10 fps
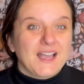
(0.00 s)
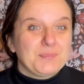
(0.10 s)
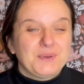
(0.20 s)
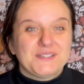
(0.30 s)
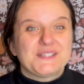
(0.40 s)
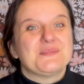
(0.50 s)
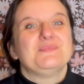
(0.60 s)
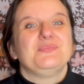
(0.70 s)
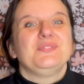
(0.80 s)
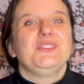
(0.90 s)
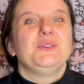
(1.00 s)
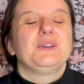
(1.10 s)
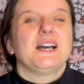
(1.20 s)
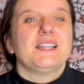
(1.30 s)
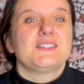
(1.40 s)
put some new
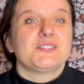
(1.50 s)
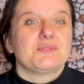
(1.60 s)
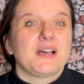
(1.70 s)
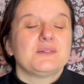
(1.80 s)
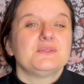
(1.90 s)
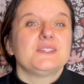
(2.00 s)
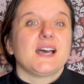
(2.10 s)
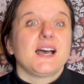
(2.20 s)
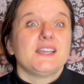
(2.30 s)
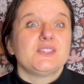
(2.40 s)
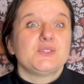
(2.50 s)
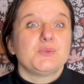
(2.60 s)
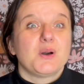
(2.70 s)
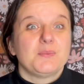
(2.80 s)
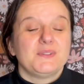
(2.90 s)
colors around, I
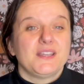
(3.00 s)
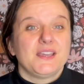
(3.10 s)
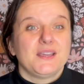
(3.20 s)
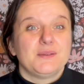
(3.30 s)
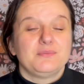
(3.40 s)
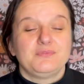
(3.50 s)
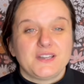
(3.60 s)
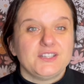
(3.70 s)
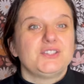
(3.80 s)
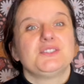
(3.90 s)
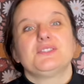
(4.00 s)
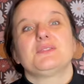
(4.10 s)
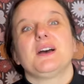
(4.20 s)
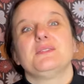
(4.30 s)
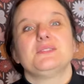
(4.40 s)
swapped the furnitures
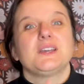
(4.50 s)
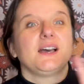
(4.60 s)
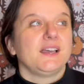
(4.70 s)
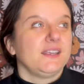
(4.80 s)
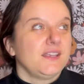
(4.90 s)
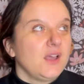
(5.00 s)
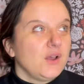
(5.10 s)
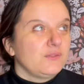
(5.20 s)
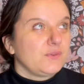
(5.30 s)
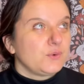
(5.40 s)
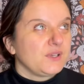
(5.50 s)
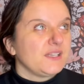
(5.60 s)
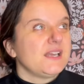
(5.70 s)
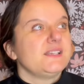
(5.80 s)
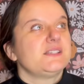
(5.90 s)
around, I
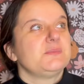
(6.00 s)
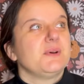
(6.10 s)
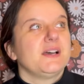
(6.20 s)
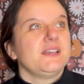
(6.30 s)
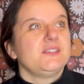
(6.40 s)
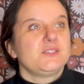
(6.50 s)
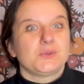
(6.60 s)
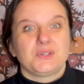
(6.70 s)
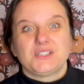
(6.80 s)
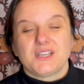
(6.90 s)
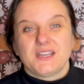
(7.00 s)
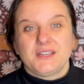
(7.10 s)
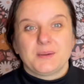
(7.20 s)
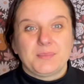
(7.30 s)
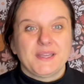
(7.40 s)
organized my storage
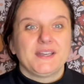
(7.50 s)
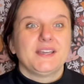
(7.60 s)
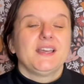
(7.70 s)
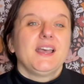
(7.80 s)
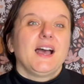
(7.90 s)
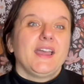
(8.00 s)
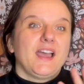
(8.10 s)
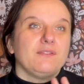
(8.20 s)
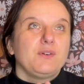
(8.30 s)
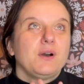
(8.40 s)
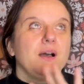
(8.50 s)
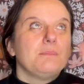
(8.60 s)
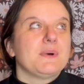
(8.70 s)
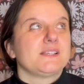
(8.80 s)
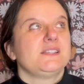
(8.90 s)
area better. I have got a
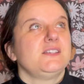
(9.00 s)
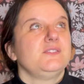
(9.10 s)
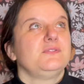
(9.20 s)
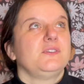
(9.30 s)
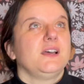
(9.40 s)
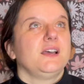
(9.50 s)
massive